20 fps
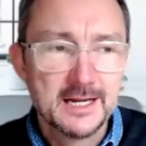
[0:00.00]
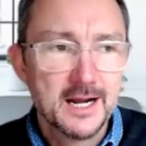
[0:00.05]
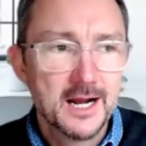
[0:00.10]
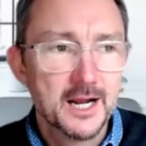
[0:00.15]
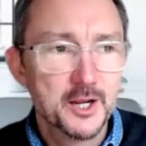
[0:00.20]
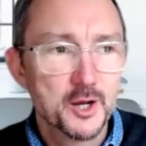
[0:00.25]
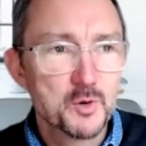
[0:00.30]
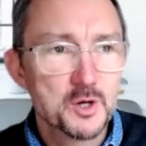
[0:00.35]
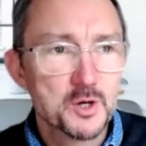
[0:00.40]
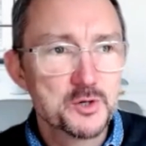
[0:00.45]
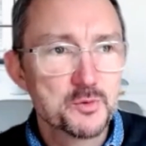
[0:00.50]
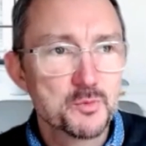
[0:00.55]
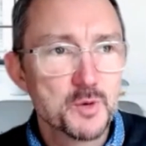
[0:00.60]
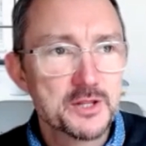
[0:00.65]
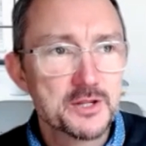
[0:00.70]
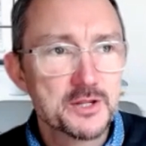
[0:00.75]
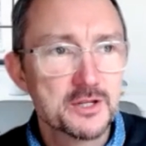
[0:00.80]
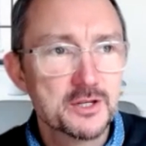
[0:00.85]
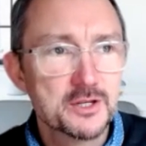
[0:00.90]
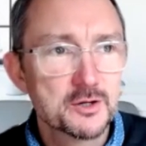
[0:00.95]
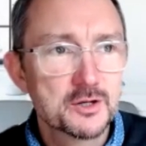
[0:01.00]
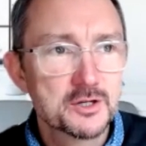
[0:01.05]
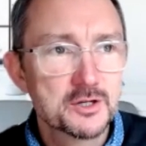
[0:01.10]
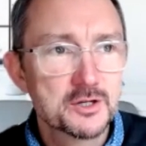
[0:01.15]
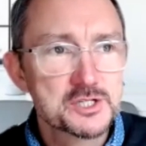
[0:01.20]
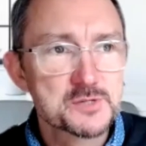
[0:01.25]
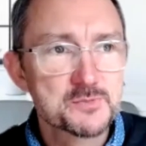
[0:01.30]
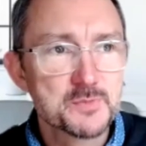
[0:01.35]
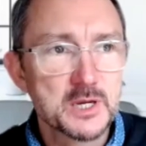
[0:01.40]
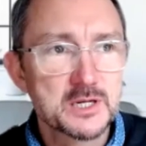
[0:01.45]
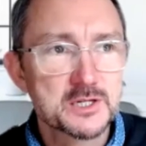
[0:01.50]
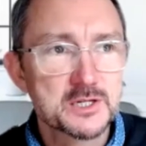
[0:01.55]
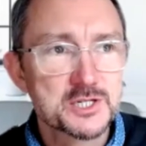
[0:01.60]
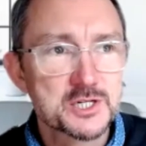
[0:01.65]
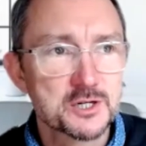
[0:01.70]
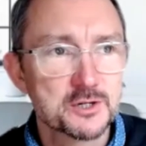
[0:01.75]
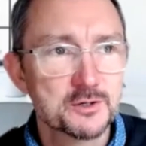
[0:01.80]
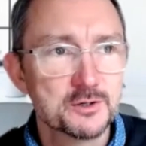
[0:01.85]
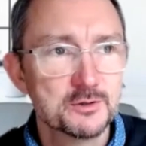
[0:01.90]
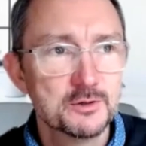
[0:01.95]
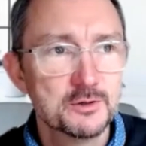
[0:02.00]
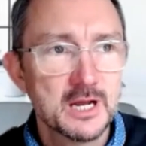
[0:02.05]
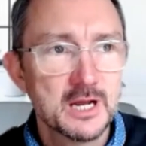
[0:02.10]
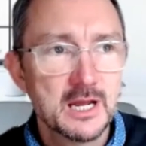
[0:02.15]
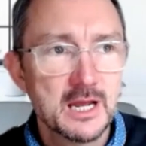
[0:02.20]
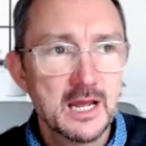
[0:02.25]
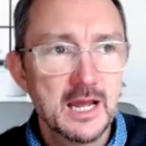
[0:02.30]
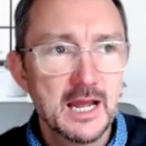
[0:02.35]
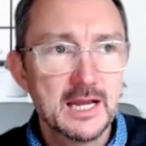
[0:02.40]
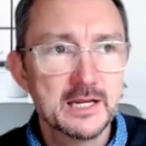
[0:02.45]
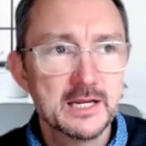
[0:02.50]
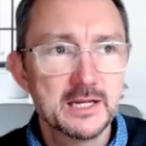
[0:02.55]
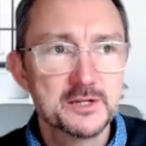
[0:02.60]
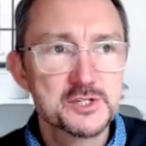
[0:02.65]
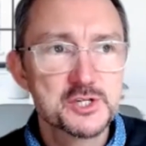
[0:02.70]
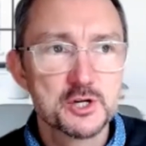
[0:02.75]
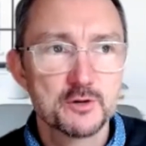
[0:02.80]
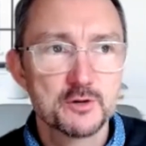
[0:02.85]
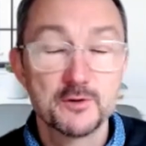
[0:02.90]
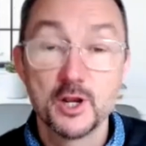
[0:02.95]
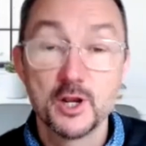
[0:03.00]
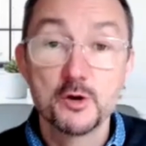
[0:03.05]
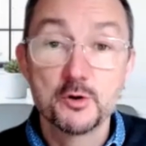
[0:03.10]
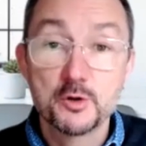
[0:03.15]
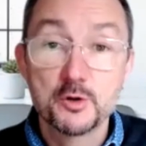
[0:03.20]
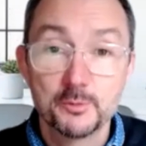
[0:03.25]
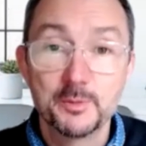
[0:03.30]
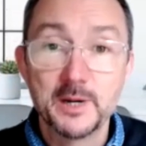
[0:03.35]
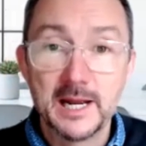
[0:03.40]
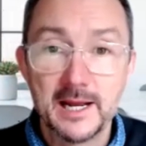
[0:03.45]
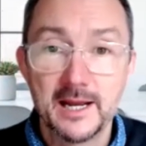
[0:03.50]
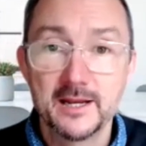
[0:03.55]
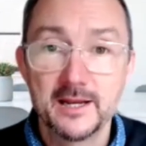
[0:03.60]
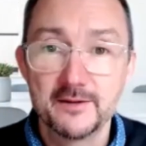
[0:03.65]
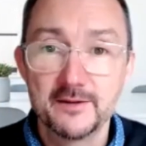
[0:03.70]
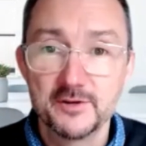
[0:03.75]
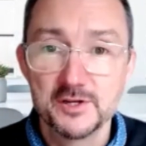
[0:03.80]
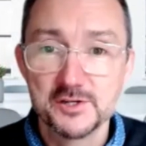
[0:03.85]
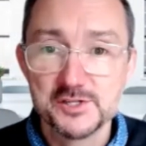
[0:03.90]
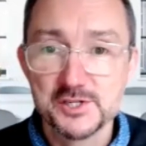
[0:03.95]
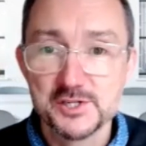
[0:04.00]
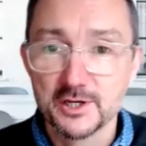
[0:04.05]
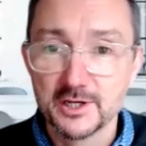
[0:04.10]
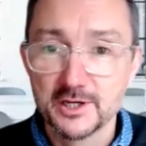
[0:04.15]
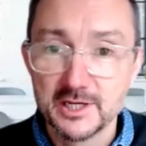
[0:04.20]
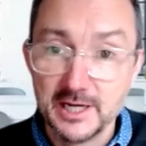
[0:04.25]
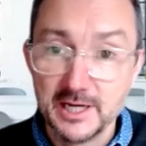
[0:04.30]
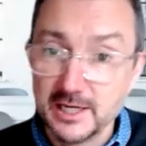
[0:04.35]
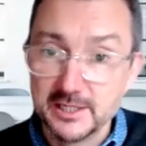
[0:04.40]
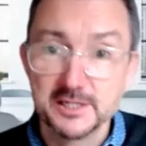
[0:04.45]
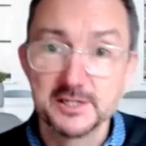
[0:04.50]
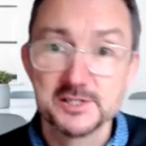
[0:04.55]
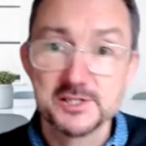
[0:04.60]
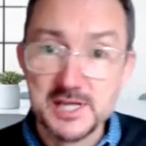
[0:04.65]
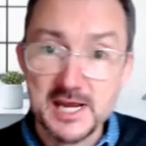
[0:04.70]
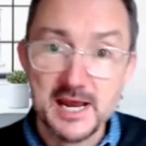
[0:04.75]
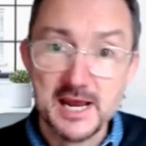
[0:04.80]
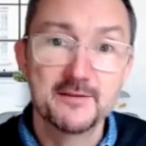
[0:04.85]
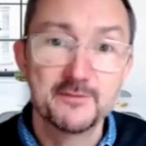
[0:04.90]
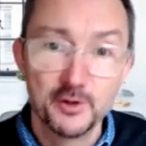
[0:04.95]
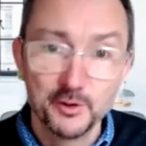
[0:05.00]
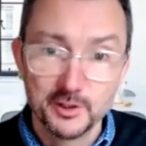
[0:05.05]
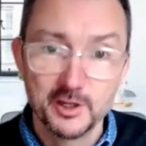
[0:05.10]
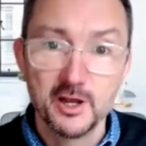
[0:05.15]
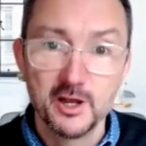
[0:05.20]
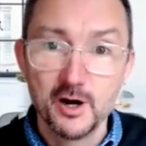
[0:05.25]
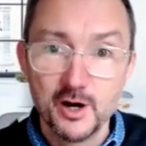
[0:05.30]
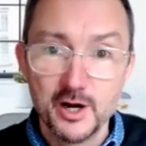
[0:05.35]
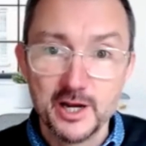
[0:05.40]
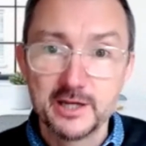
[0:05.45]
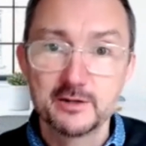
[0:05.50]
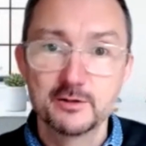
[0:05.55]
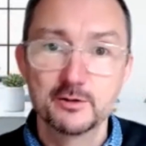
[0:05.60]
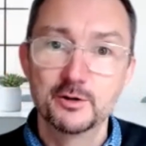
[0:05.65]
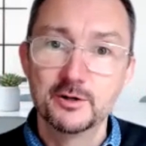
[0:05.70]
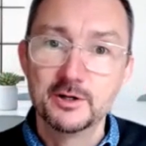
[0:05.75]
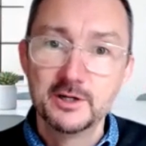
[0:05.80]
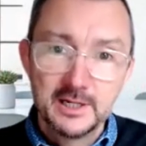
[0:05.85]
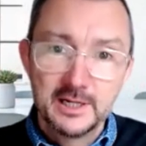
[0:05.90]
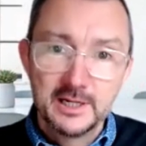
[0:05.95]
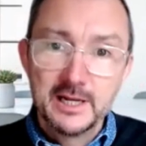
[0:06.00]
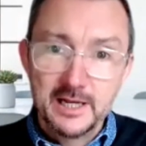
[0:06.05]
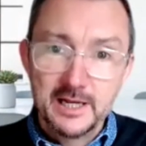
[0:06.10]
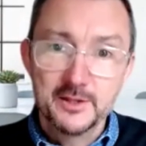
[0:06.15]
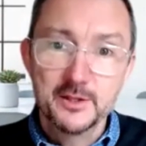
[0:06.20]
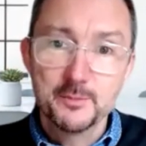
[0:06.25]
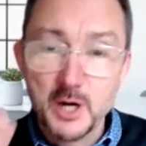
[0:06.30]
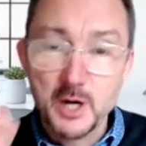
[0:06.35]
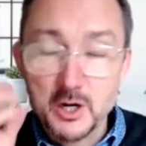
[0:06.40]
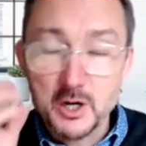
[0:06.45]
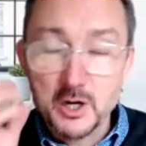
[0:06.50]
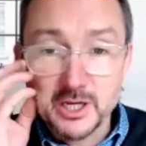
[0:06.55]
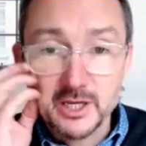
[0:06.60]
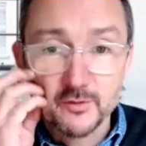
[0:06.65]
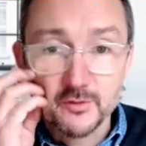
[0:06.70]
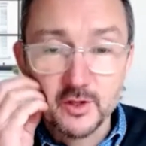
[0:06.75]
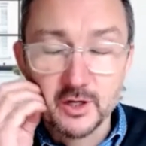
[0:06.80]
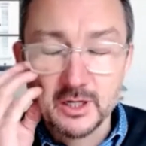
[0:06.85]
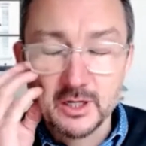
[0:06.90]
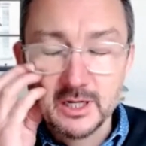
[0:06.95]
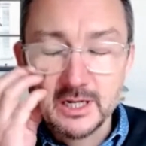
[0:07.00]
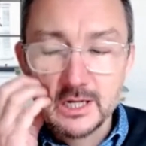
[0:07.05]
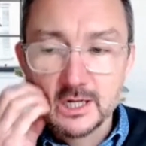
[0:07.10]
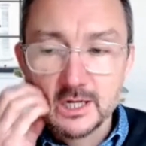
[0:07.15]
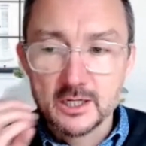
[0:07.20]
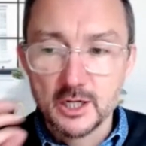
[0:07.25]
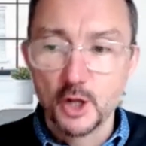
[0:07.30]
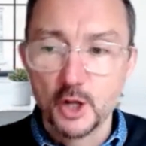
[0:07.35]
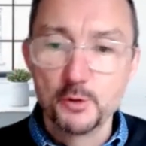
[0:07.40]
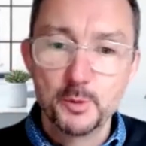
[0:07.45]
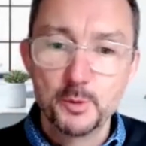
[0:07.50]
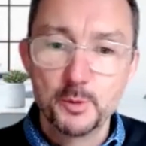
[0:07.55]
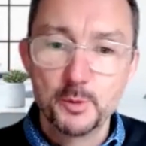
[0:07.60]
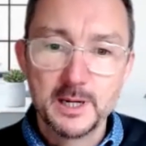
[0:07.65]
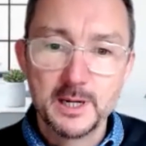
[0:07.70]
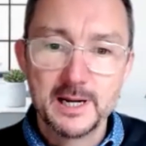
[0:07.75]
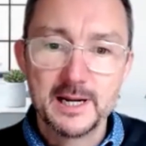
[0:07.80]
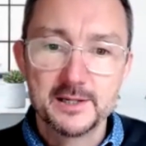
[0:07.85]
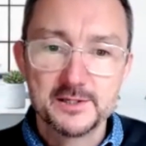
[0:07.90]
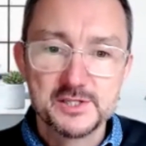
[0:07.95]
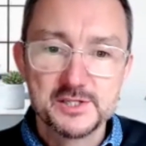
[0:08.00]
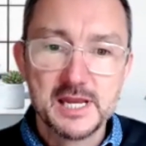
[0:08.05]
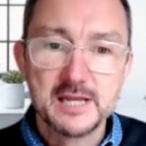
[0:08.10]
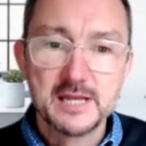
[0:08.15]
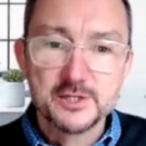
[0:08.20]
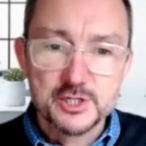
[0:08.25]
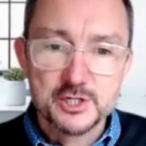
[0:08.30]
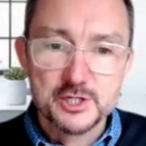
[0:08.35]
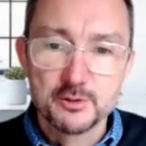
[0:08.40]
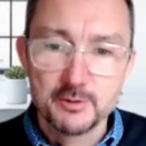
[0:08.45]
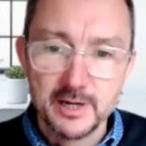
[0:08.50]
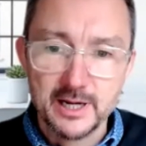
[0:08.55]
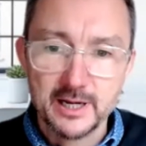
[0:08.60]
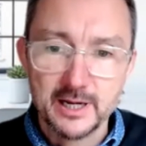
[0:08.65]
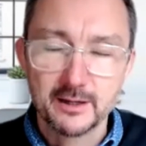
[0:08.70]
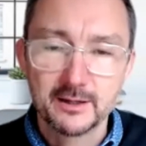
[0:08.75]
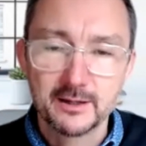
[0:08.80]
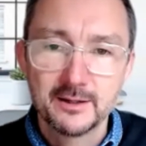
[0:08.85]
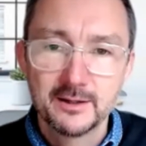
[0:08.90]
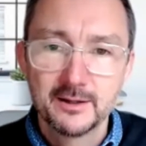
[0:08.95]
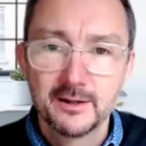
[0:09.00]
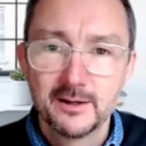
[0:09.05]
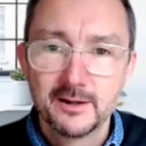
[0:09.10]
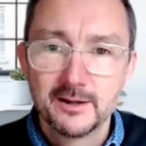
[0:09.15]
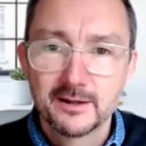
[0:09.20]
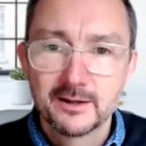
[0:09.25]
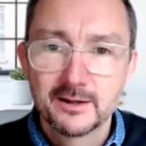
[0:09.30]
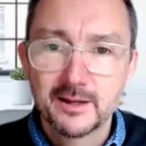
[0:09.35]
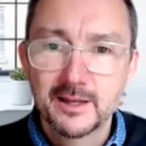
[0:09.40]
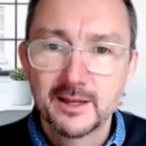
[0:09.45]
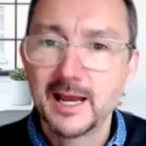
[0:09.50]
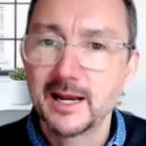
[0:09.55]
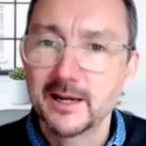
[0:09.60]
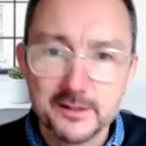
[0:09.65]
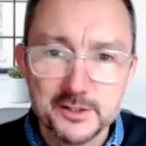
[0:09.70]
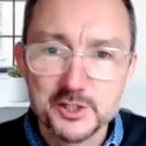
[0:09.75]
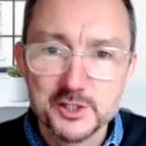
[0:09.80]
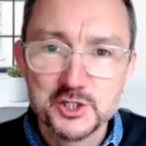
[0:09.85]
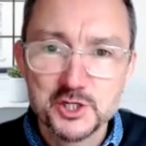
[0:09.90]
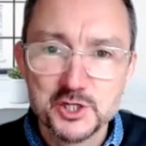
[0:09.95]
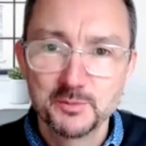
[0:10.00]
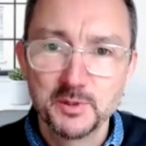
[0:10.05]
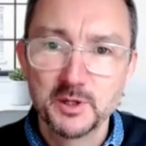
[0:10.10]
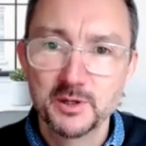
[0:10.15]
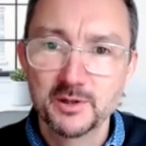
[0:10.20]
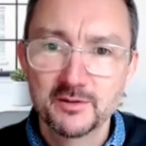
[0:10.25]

And I wonder whether you could speak to any sort of local behaviours that Canadians have online or in the market that global brands entering Canada should be